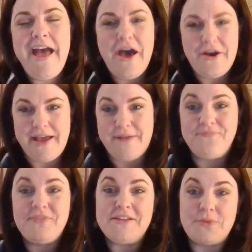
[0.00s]
Okay.
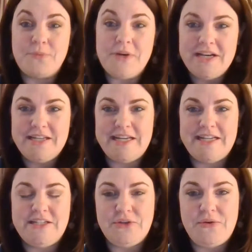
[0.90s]
So we're going to dig
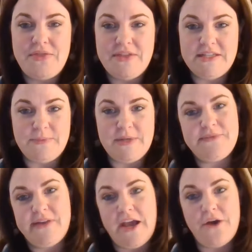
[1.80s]
into this week's
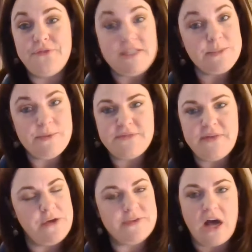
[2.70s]
video. This week's
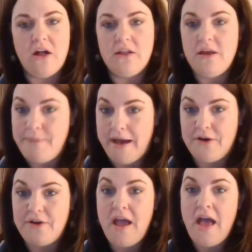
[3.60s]
video is all
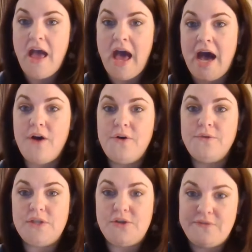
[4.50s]
about how
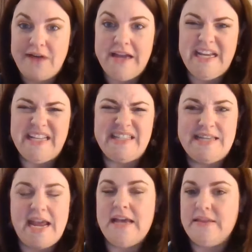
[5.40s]
do you find and
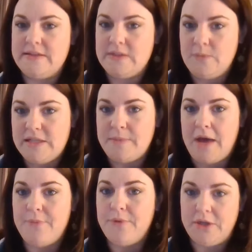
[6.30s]
stay in the sweet
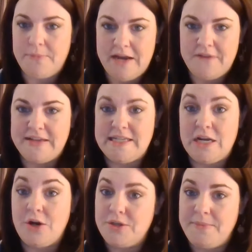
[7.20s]
spot when you're
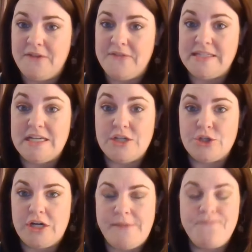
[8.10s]
manifesting on your manifestation
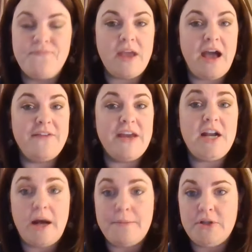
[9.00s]
journey. I've had a
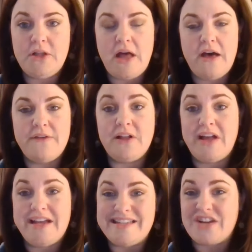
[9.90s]
couple of
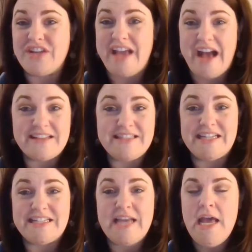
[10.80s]
clients actually ask
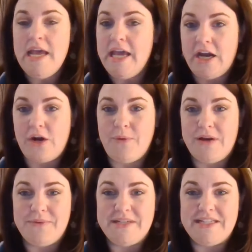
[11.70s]
this in our
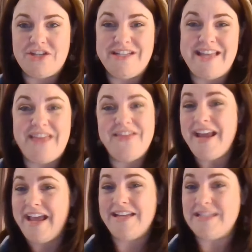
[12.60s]
one-on-one sessions. And then
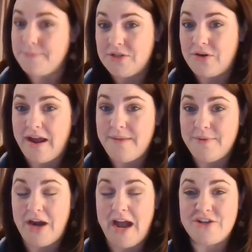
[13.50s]
I had a
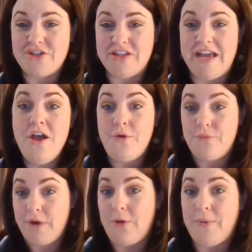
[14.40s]
subscriber actually
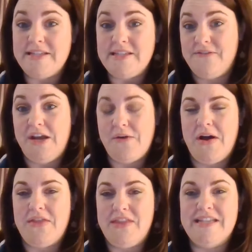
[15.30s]
request a video
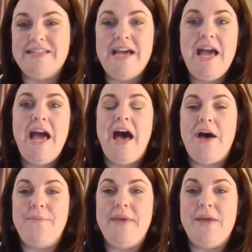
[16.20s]
on this
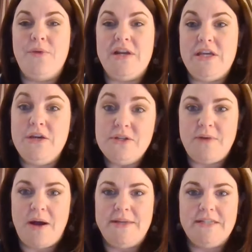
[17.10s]
in one of the
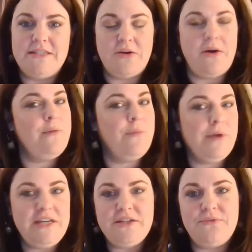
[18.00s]
YouTube comments. So I
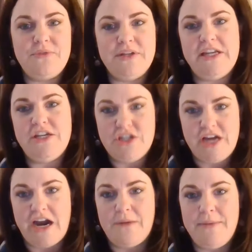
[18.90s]
wanted to really
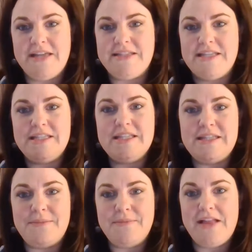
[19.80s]
share, because this is
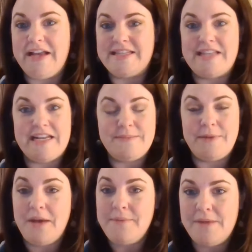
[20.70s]
something, like I said, it's
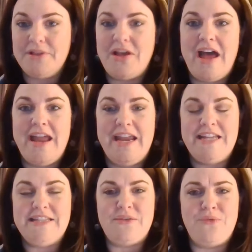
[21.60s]
been coming up a lot and
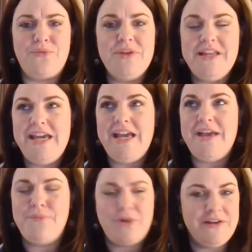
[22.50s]
it's really
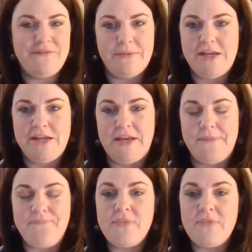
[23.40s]
important information.